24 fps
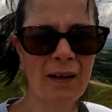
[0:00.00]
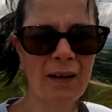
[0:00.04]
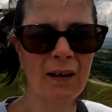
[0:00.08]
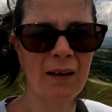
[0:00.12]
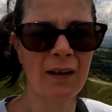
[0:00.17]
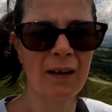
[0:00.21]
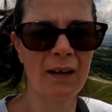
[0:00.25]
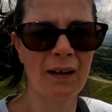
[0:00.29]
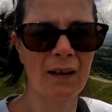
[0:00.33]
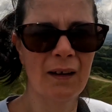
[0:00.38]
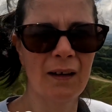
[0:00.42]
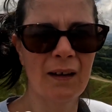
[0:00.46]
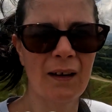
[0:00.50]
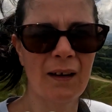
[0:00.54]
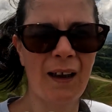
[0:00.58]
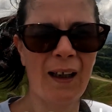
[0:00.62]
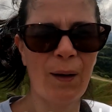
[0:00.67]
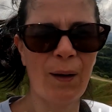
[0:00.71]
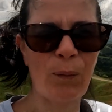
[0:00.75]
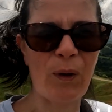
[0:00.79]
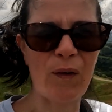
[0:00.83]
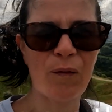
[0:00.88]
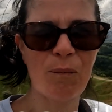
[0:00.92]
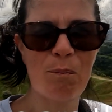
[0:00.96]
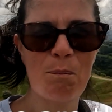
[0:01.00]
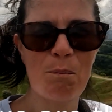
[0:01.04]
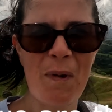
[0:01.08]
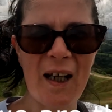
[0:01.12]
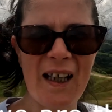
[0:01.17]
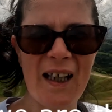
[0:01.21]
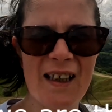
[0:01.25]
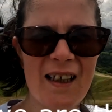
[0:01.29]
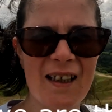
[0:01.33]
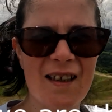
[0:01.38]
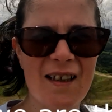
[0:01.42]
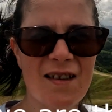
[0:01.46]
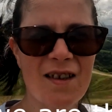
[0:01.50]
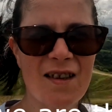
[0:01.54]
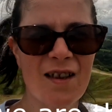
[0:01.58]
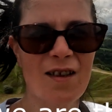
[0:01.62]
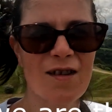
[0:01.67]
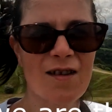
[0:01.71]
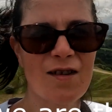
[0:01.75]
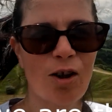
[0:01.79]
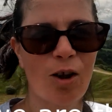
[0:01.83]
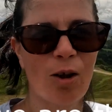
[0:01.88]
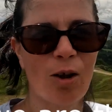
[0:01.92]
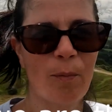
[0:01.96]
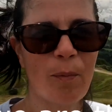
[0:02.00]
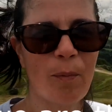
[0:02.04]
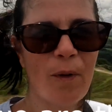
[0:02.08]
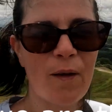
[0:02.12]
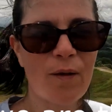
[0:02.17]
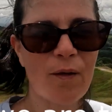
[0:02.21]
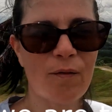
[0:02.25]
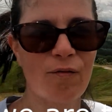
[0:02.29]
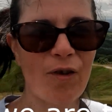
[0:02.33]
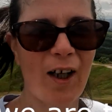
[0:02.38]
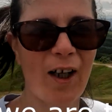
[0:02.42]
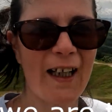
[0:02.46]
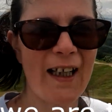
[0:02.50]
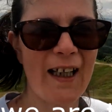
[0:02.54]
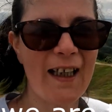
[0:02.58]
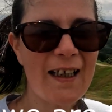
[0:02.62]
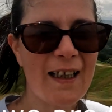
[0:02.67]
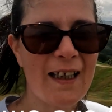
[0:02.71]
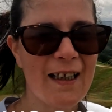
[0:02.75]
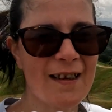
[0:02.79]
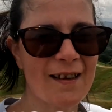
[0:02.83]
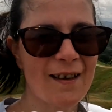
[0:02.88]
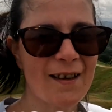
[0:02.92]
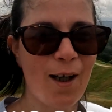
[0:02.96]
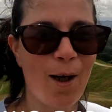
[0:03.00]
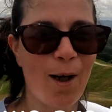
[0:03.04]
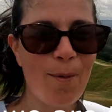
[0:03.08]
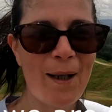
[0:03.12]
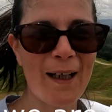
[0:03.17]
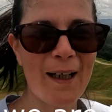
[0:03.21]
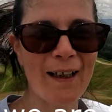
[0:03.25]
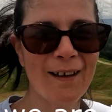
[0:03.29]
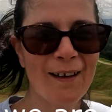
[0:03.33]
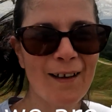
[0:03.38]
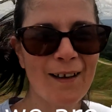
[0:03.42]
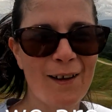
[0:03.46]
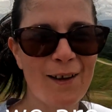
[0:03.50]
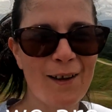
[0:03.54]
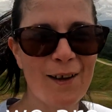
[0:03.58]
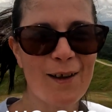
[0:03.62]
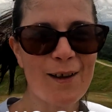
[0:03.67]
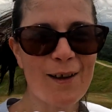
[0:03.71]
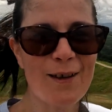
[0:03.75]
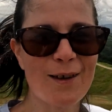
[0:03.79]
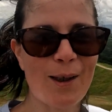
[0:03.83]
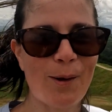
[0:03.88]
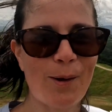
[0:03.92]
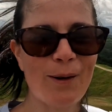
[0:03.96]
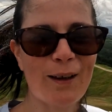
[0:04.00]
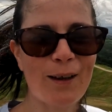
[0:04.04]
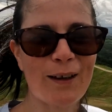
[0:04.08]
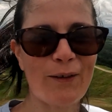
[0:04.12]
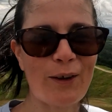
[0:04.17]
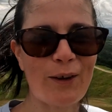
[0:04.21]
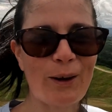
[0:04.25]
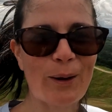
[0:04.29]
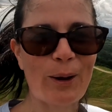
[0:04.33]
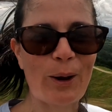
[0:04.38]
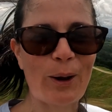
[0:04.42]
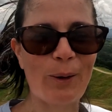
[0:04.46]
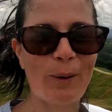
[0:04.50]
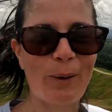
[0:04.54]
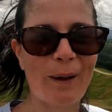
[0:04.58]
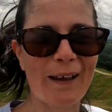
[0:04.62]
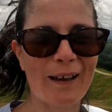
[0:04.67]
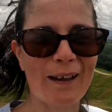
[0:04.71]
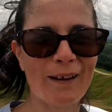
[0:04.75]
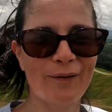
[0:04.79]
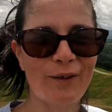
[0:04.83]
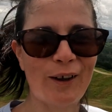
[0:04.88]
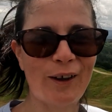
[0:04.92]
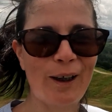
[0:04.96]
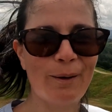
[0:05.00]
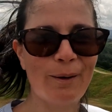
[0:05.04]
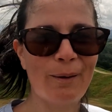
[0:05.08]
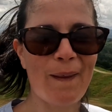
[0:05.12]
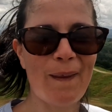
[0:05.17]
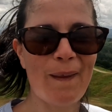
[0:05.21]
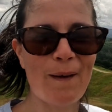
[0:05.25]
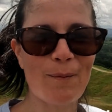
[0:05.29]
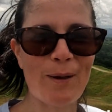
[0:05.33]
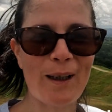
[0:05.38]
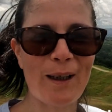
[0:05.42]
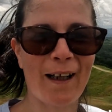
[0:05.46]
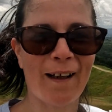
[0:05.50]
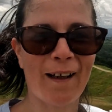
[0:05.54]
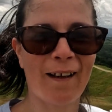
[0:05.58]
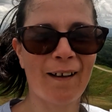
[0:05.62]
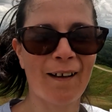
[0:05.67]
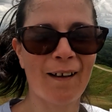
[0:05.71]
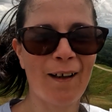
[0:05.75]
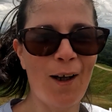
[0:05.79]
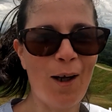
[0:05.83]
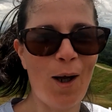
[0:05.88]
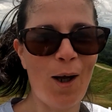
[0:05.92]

And we've made it to the top. The rain is coming, so we'll give you a quick view and then we're going to